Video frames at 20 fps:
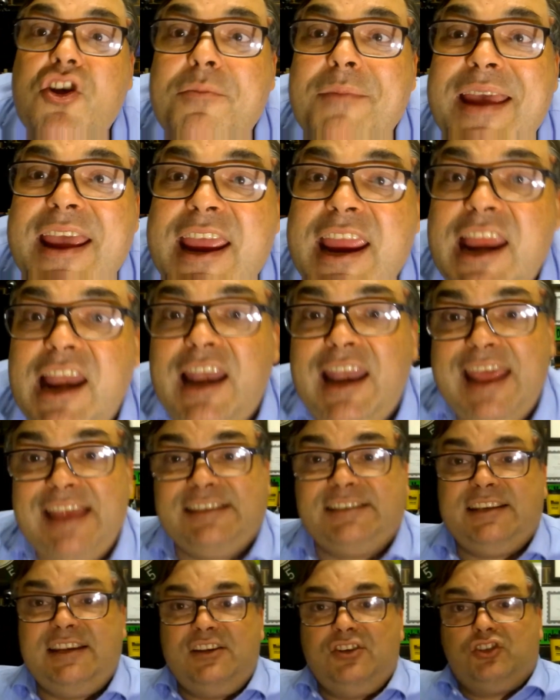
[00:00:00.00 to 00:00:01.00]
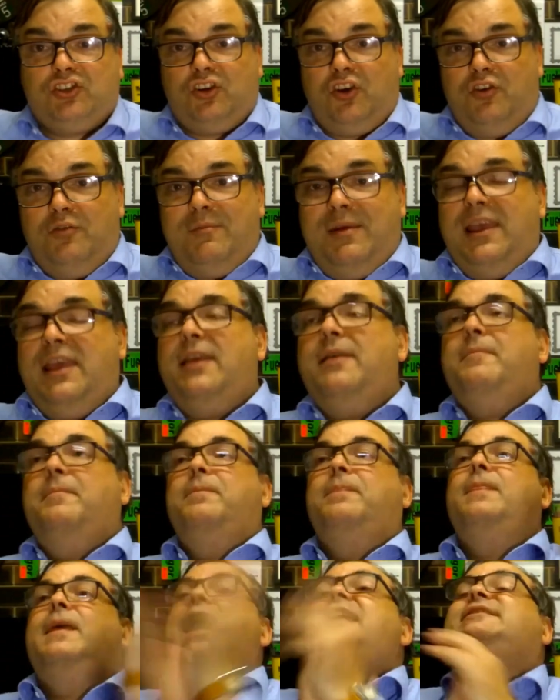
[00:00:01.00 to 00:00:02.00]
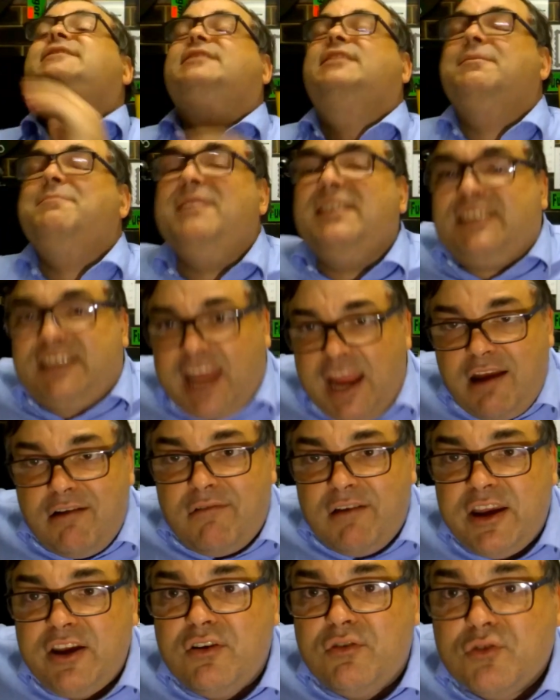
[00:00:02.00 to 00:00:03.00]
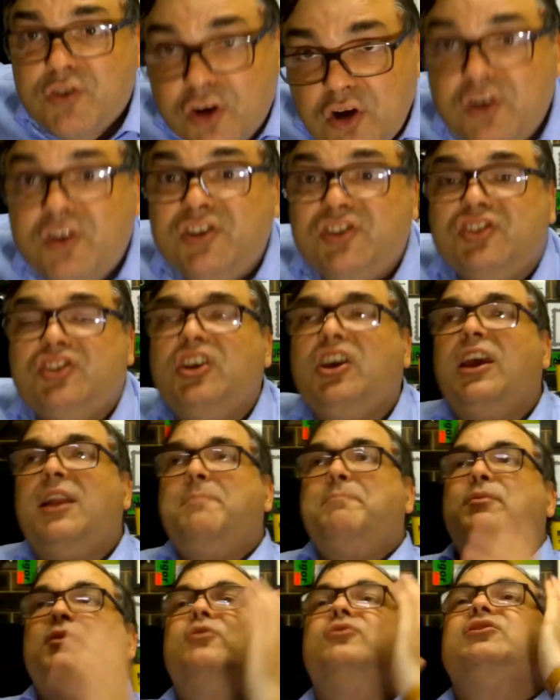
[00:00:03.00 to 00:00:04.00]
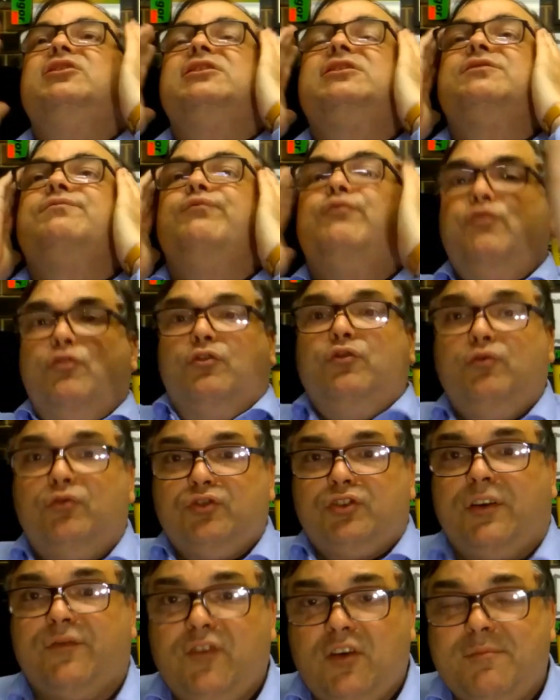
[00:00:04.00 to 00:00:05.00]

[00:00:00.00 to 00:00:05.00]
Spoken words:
me. Listen to me. It's the material goods. You got to build this rules of your